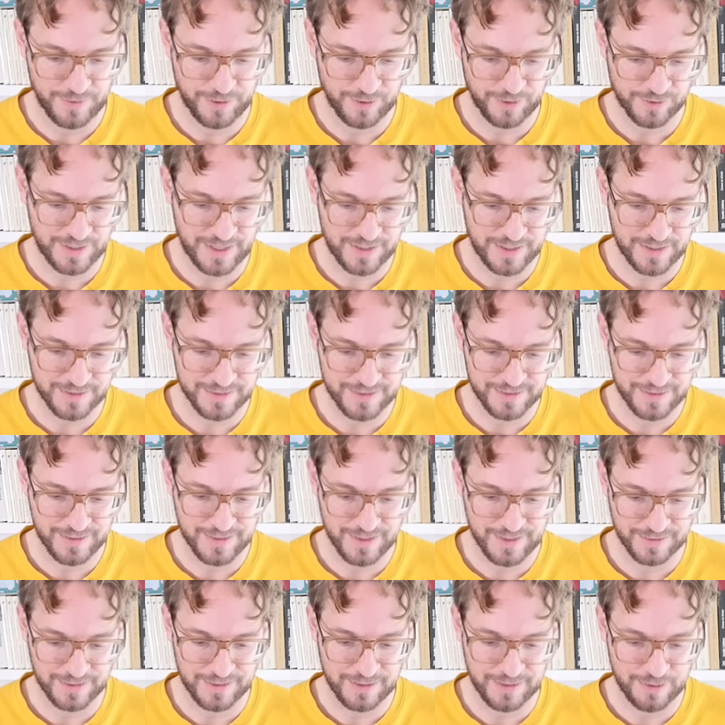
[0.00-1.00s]
because I see
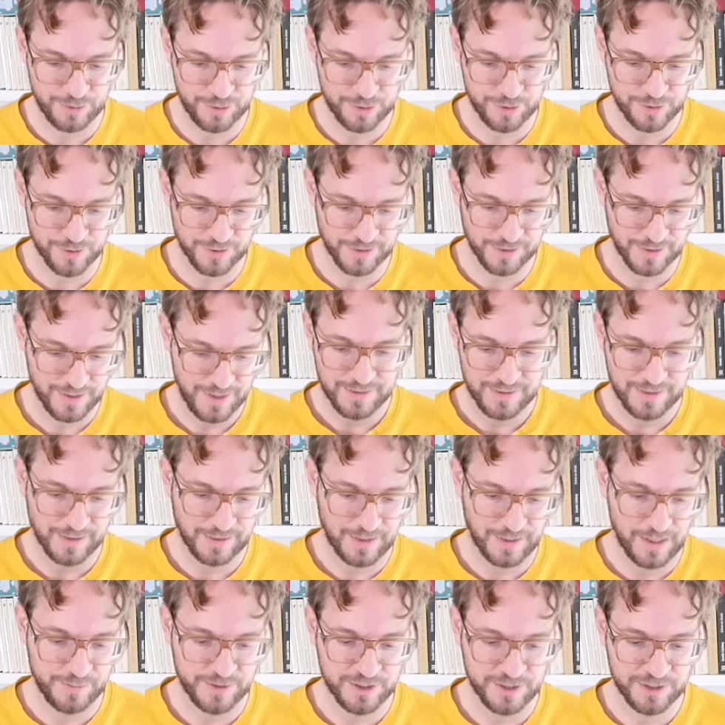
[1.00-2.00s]
that in New York the
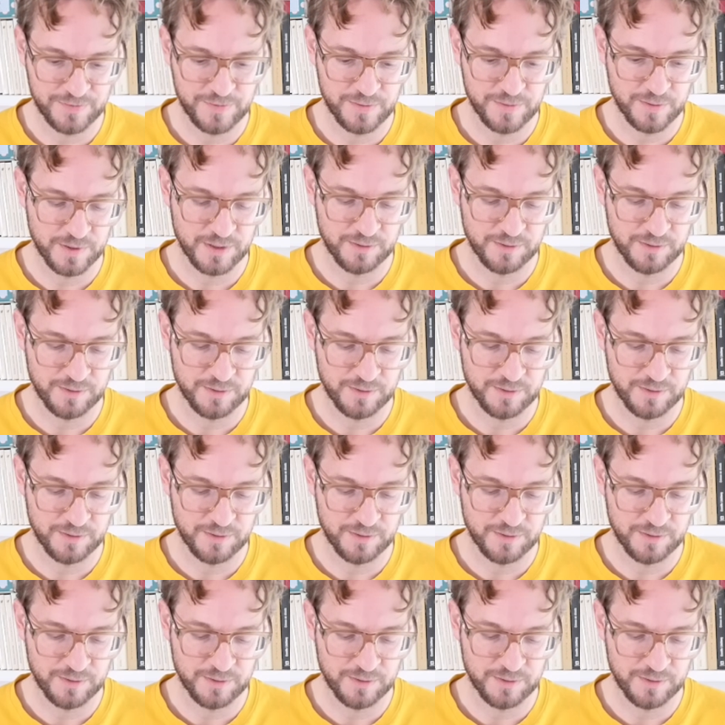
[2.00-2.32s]
eclipse is